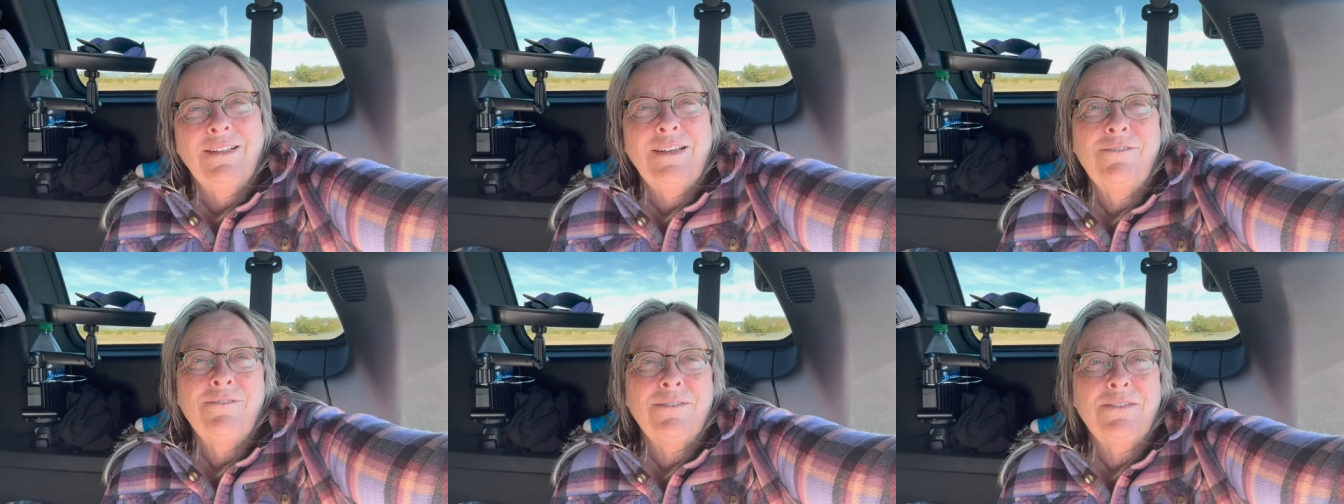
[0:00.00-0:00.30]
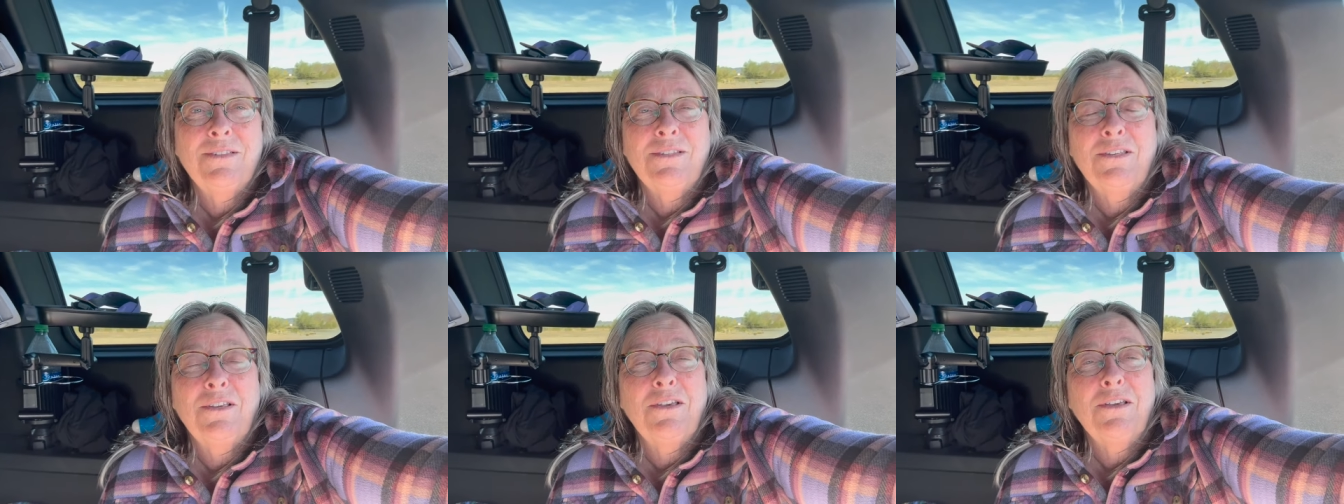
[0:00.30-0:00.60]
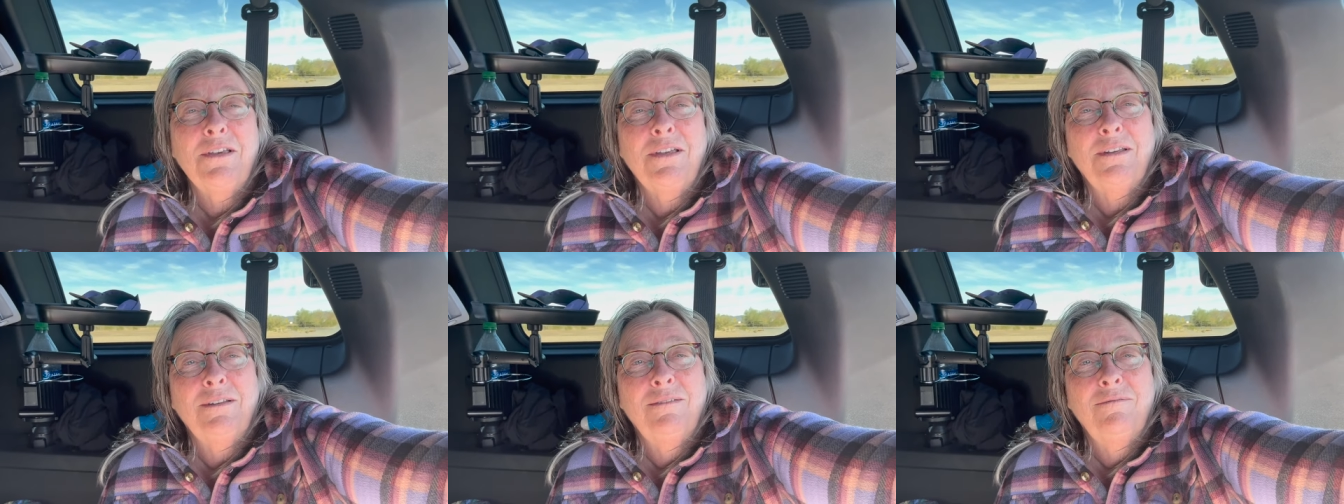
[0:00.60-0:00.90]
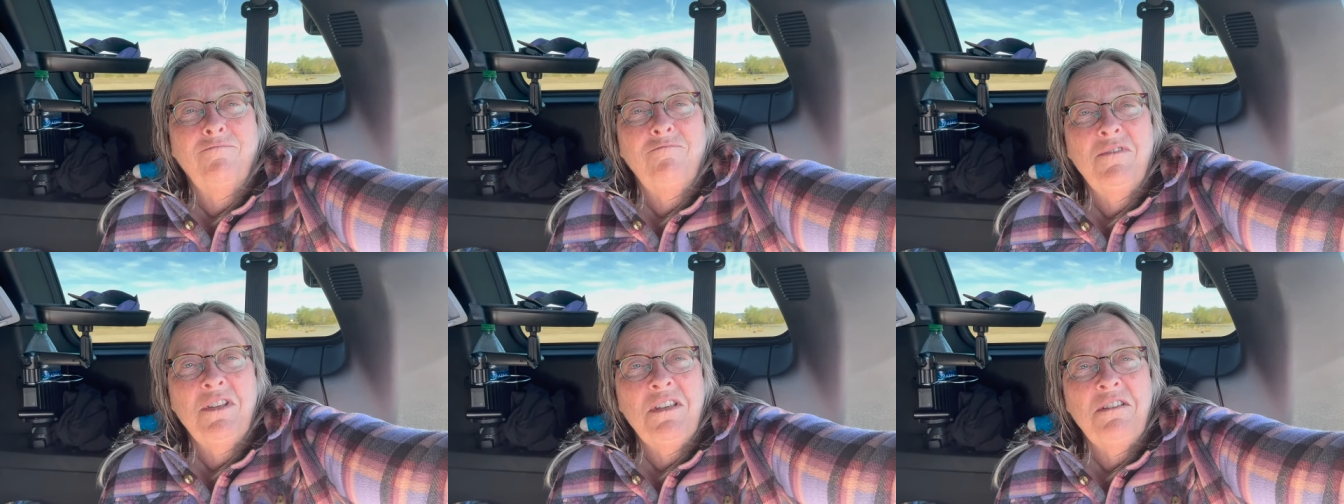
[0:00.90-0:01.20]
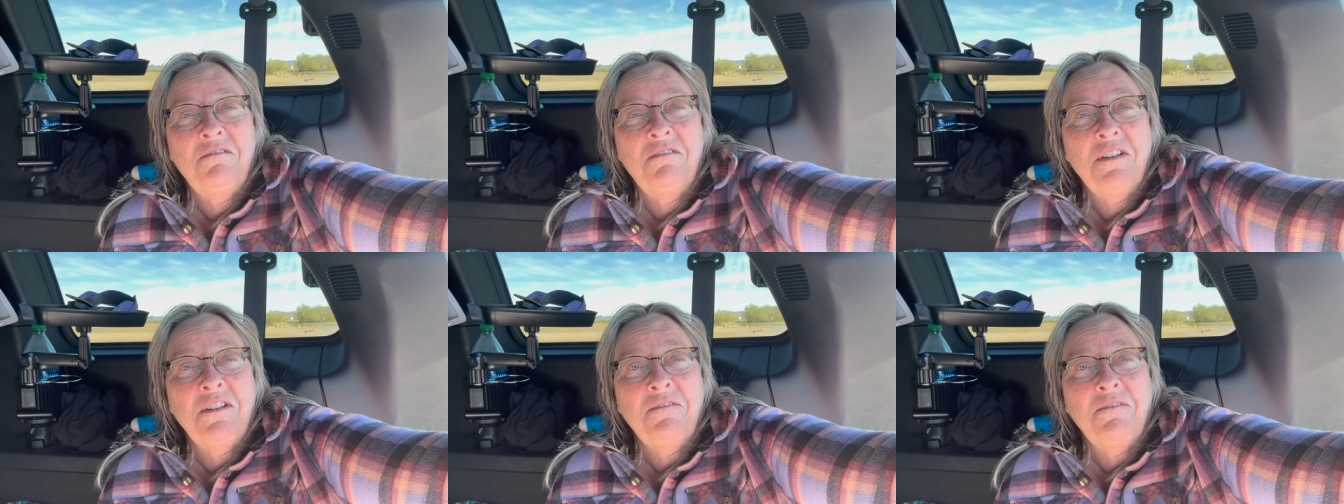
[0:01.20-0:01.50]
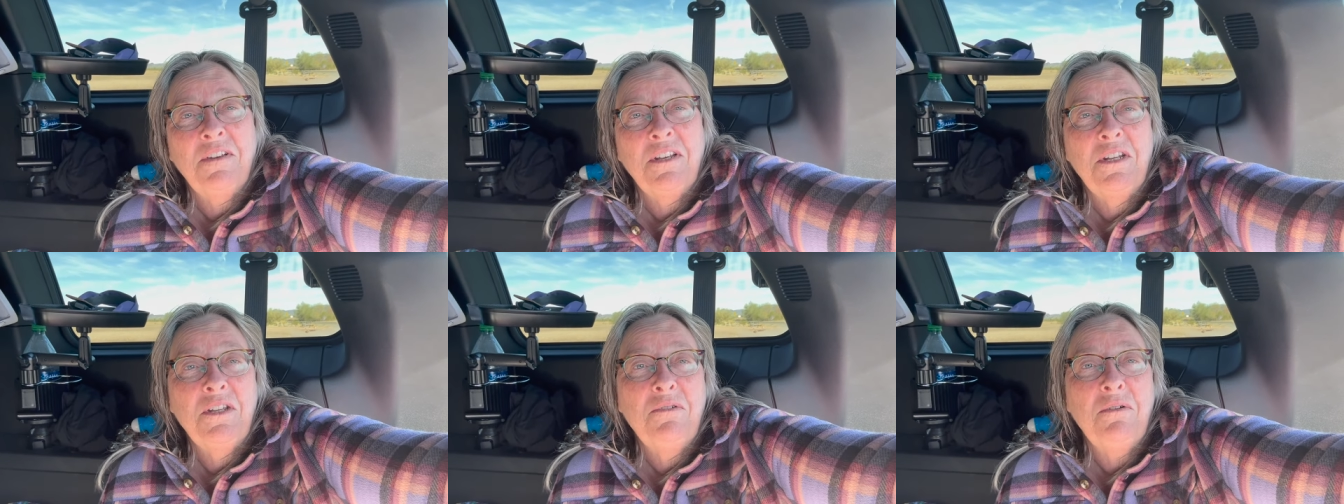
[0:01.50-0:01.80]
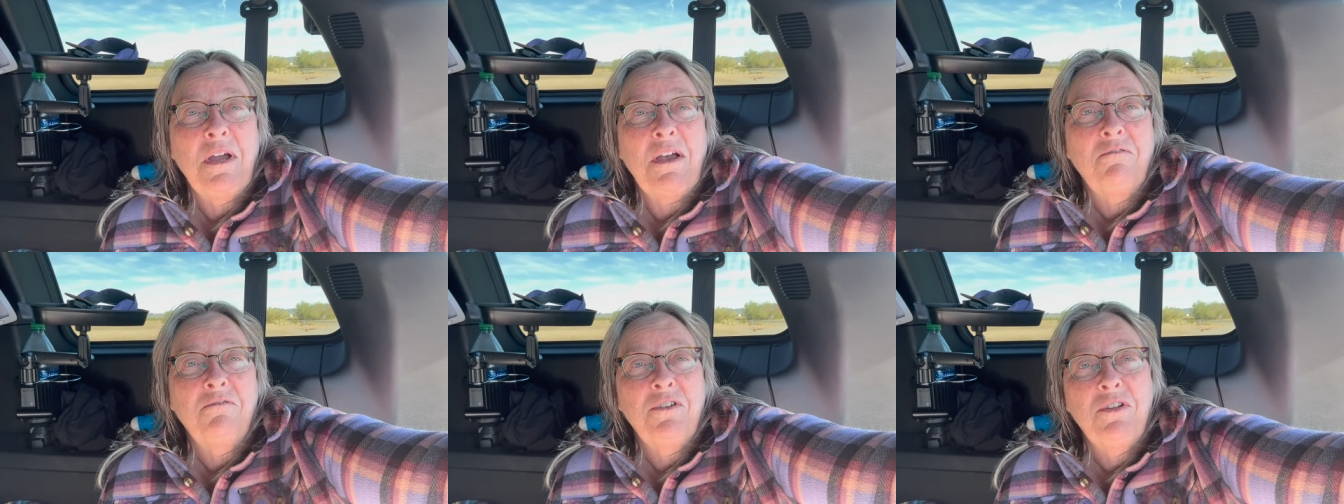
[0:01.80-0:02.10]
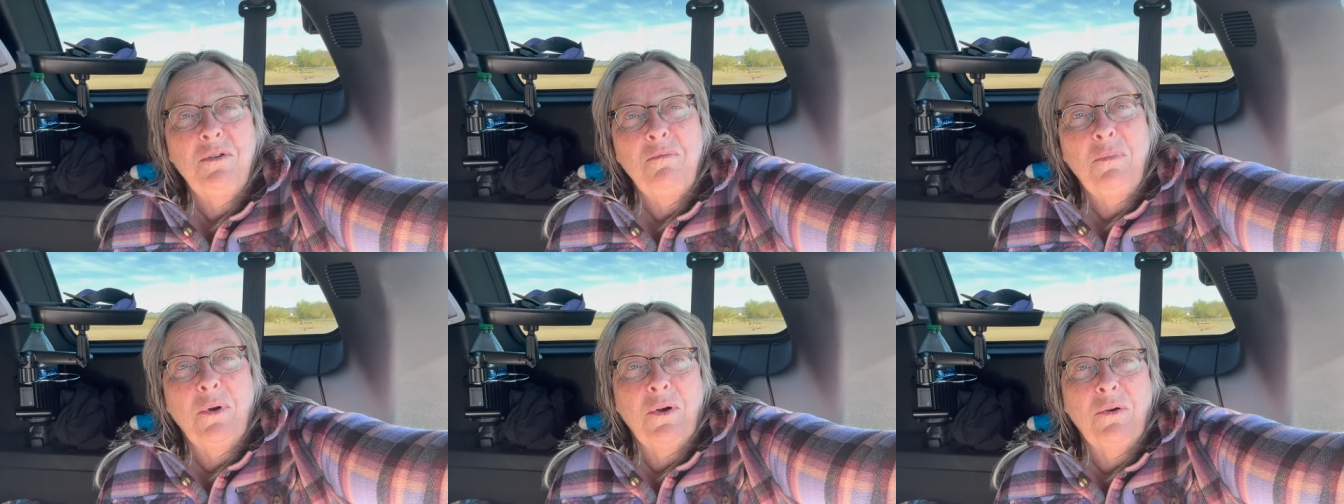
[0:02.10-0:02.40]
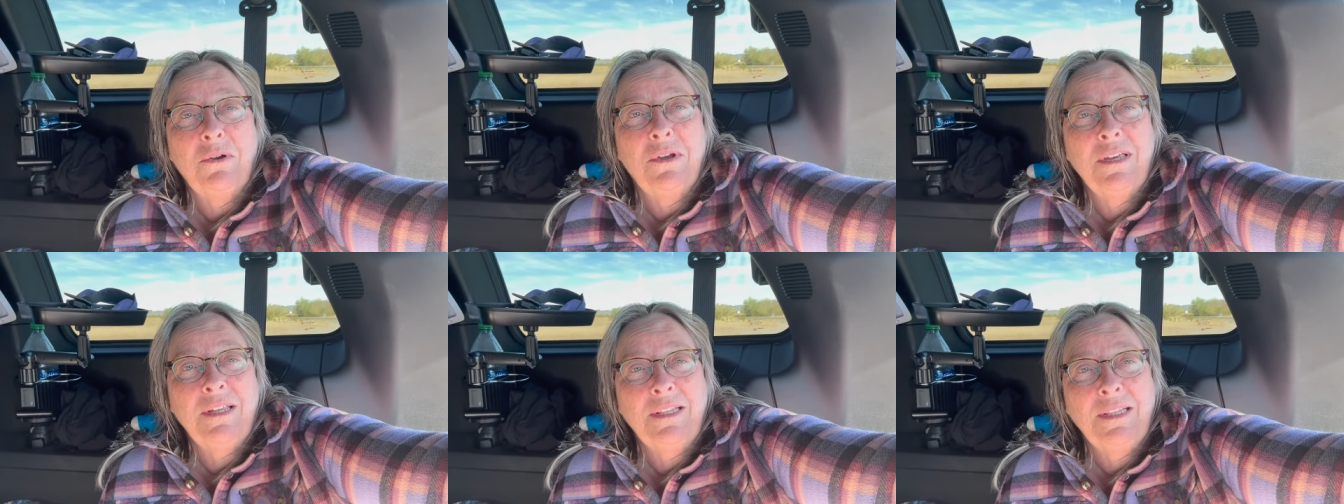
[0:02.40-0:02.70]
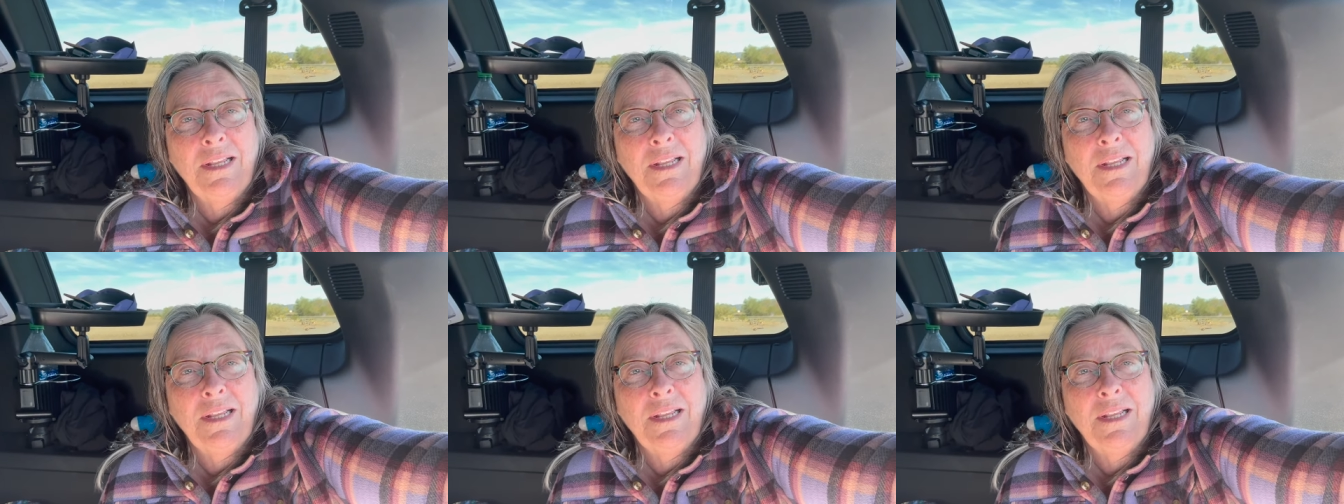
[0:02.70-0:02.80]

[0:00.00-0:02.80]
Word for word: life is good, even if I do have two broken